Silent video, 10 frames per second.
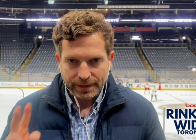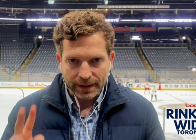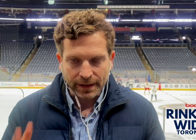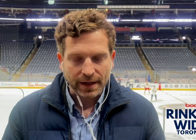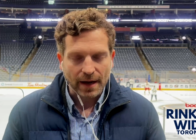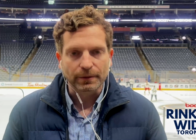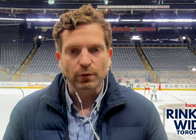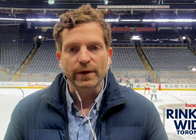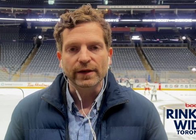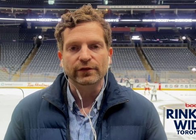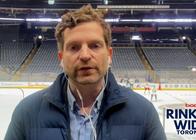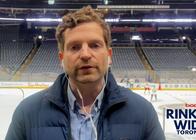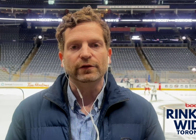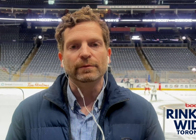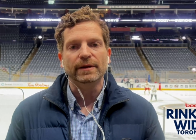in a couple of weeks to
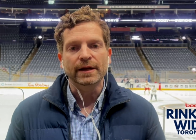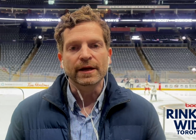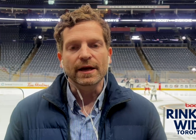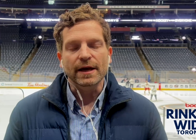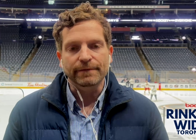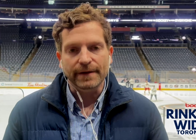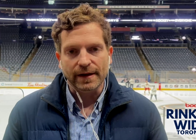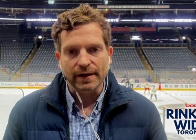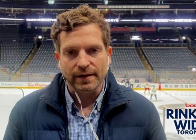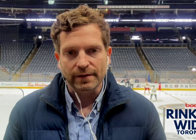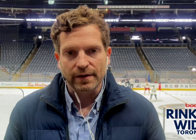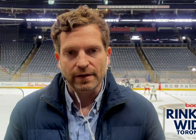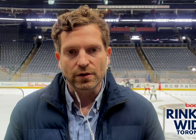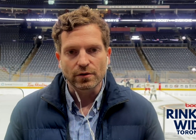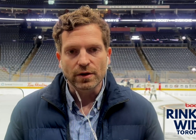determine if he can
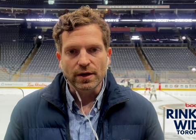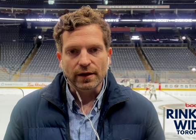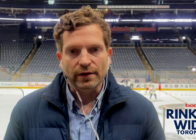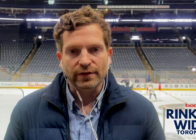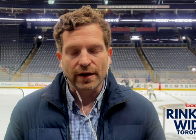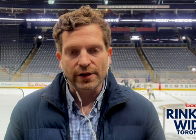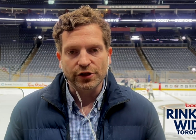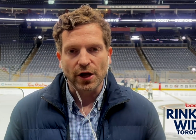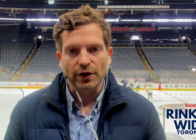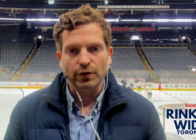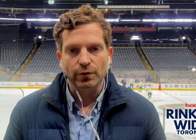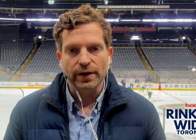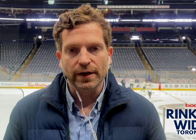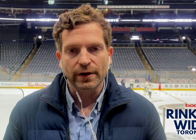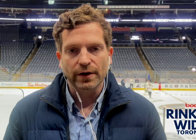continue his NHL
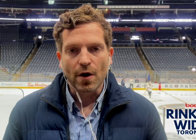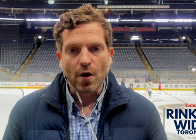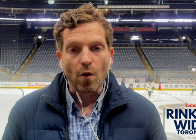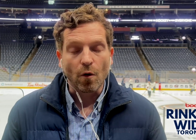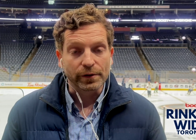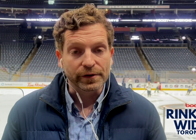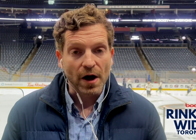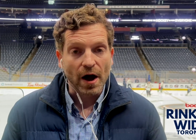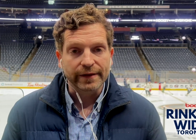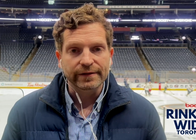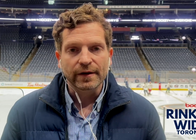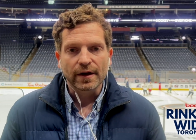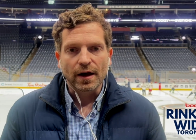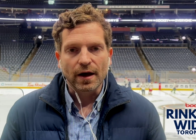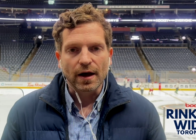career or not.
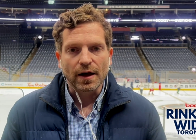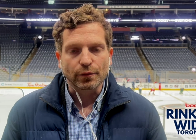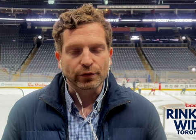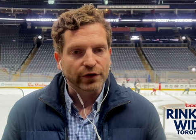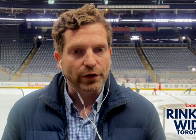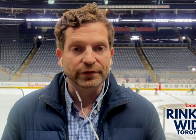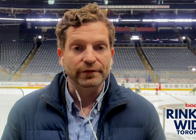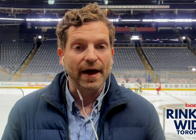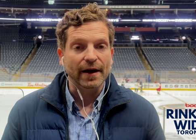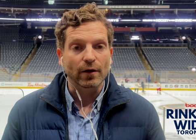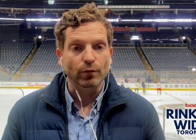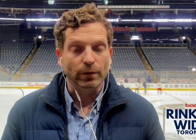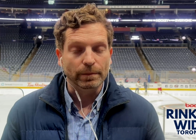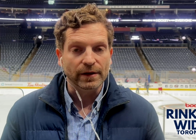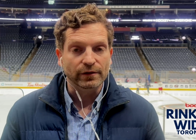The results of that,
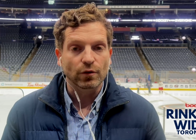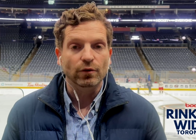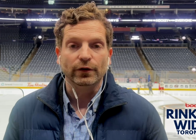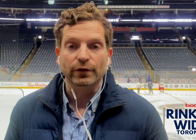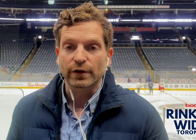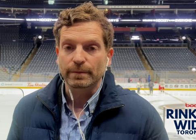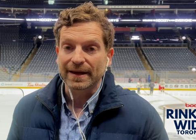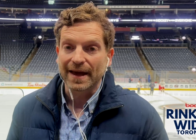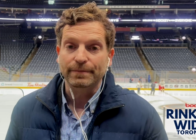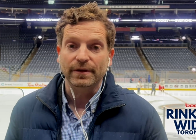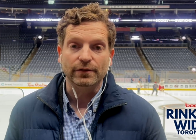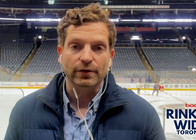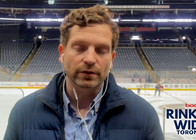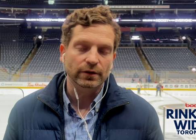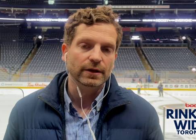we're being told, are going to be kept
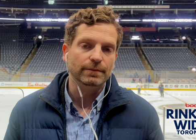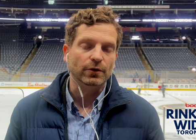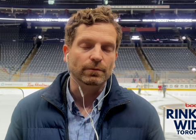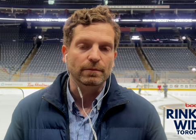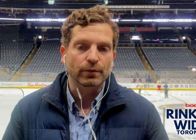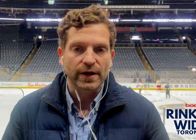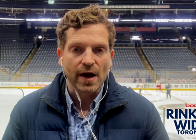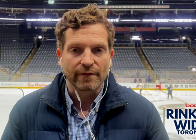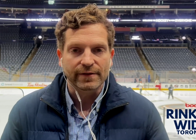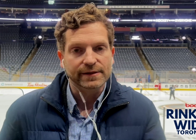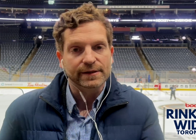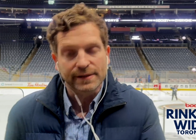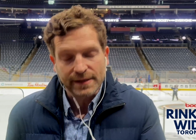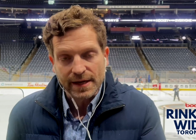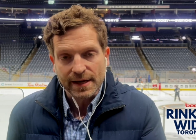internally, but it'll be pretty obvious to
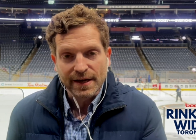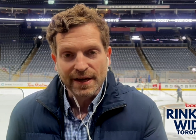see